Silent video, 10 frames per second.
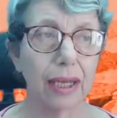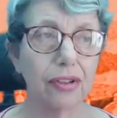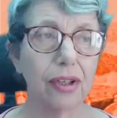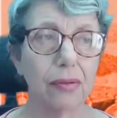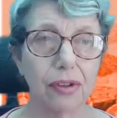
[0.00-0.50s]

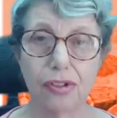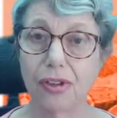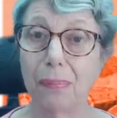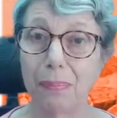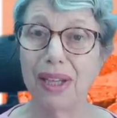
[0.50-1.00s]
idea is
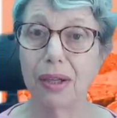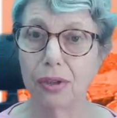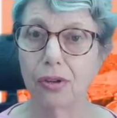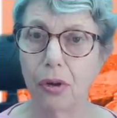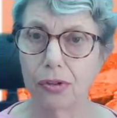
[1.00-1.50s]
to
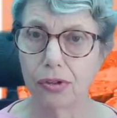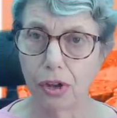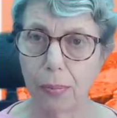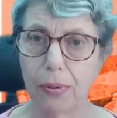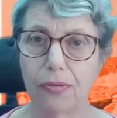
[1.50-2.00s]
build on
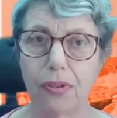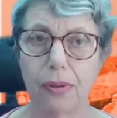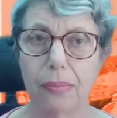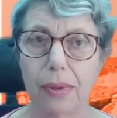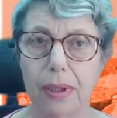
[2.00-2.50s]
top of
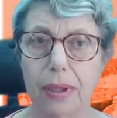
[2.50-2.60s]
them.